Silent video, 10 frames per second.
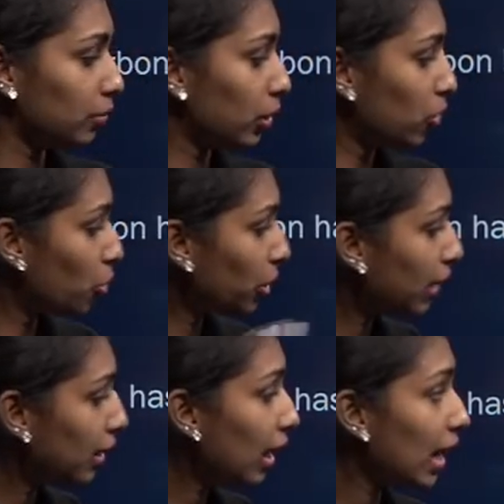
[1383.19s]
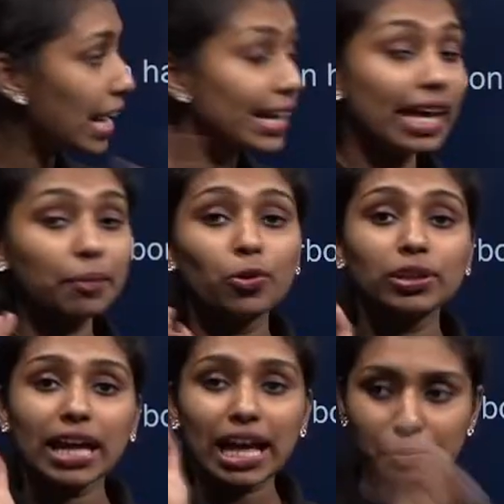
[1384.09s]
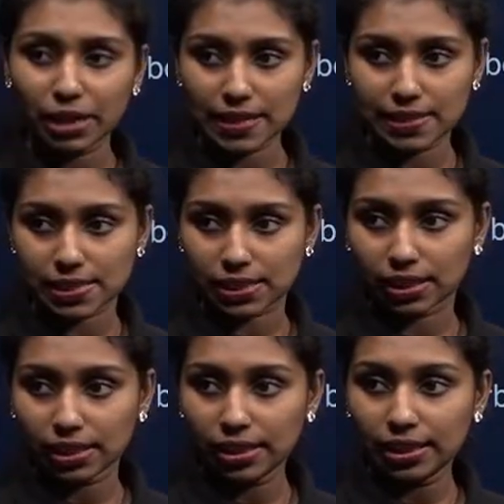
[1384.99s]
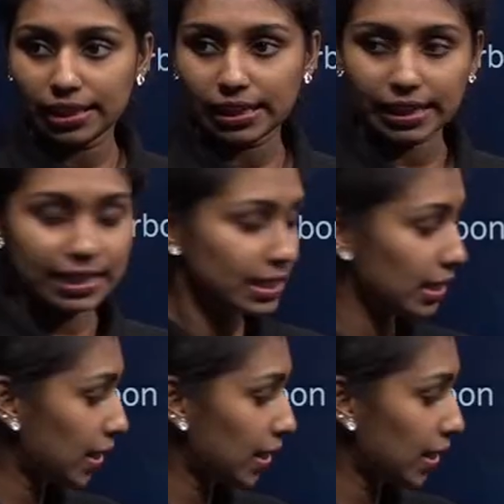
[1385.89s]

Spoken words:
In order to get the idea about the hybridization, right?